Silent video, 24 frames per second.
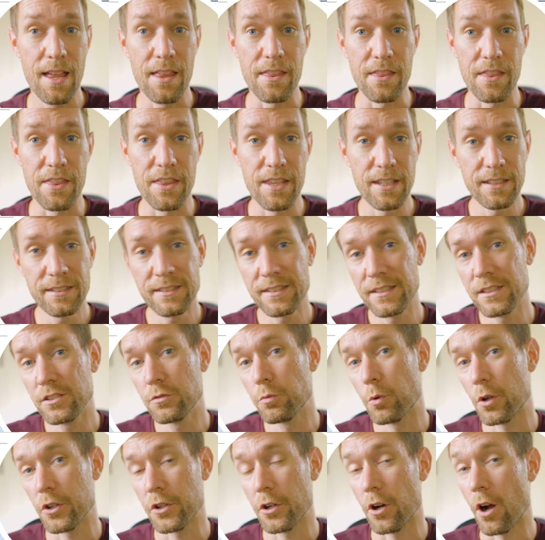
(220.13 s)
This is
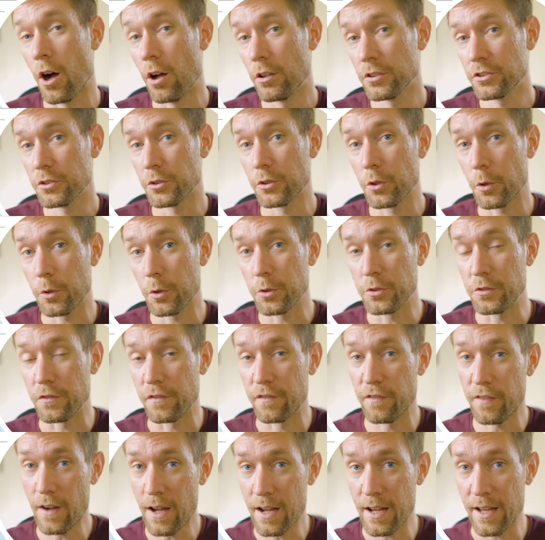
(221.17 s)
where you're also going to
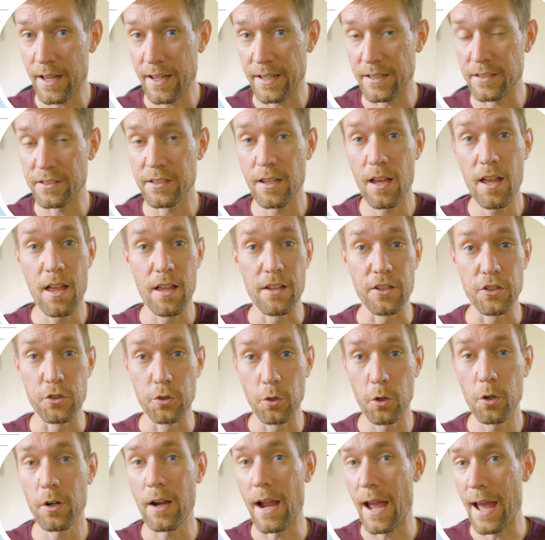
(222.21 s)
find
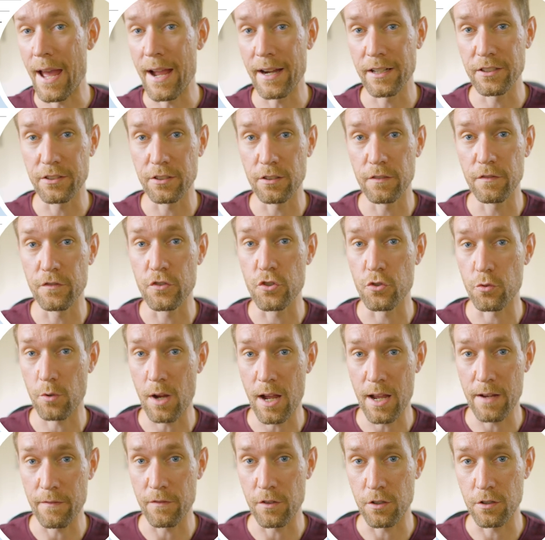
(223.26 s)
your active
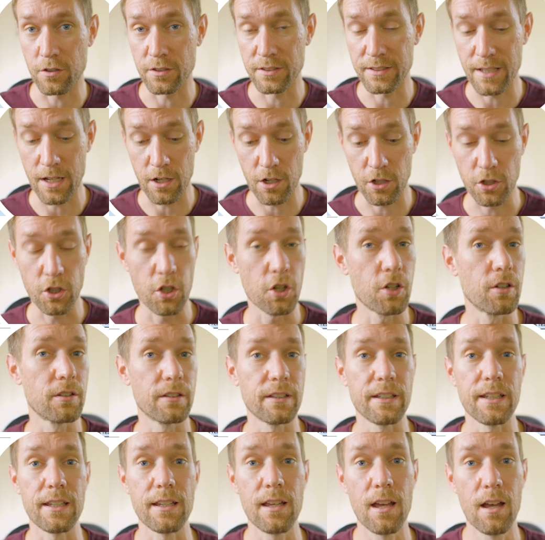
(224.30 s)
drivers that are
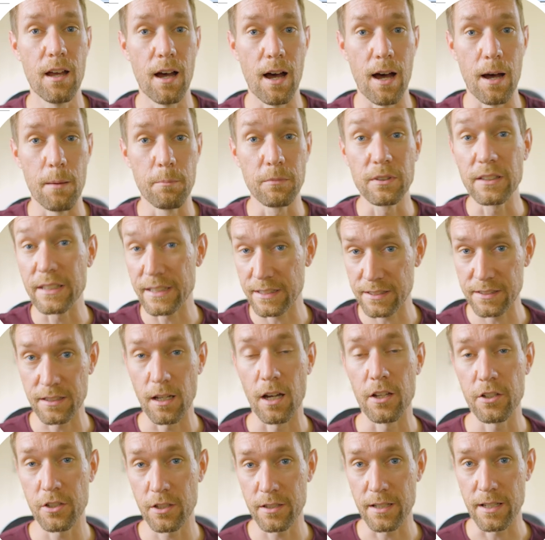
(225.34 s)
currently leased
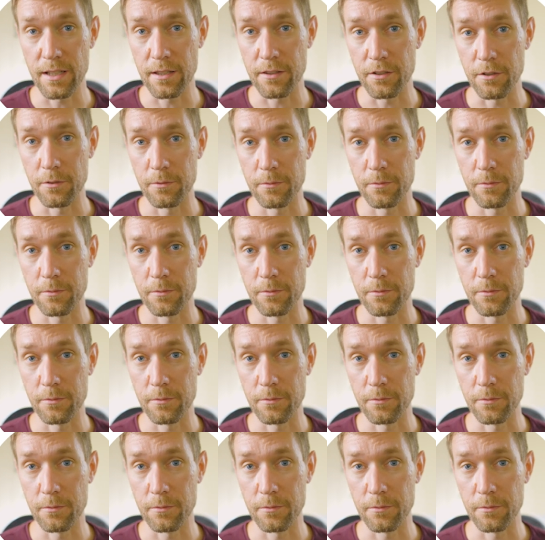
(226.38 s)
underneath you.